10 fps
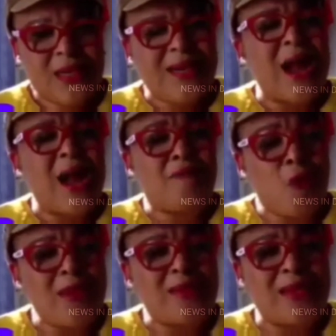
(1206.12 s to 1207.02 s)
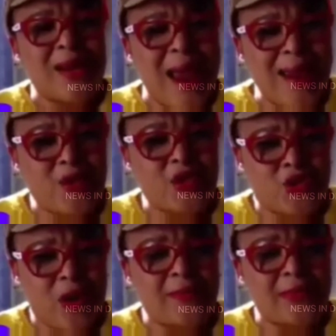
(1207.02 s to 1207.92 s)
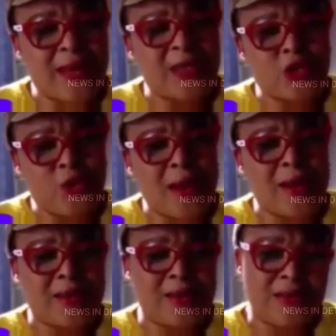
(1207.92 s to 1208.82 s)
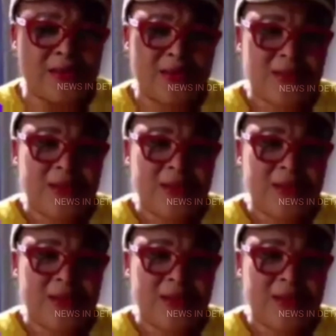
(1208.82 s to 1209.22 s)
They have committed heinous crimes against humanity.